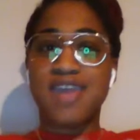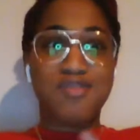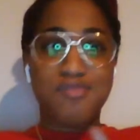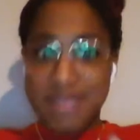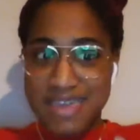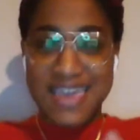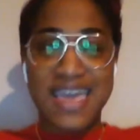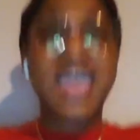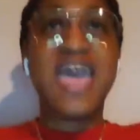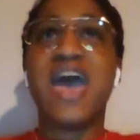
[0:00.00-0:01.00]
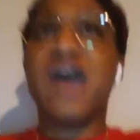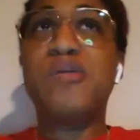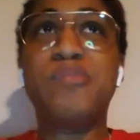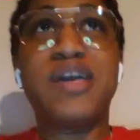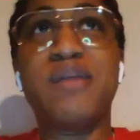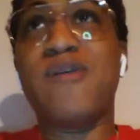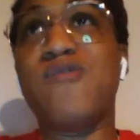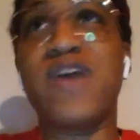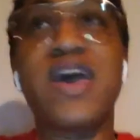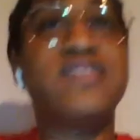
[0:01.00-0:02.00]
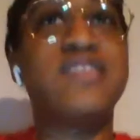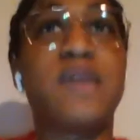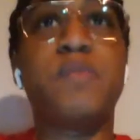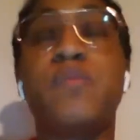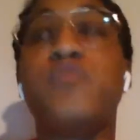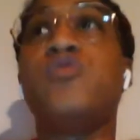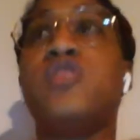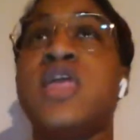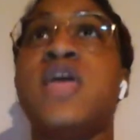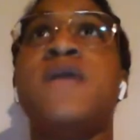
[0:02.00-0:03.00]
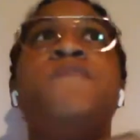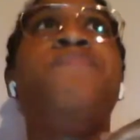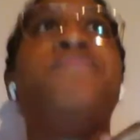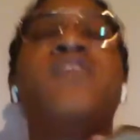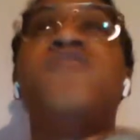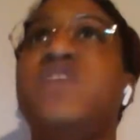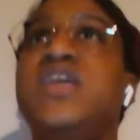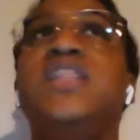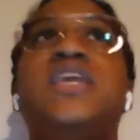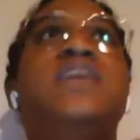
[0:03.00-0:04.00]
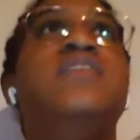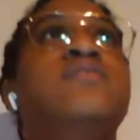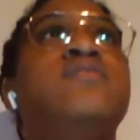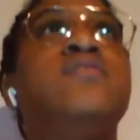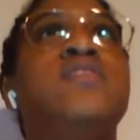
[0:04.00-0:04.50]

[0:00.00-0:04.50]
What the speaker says: don't play about facts. Like, people let feelings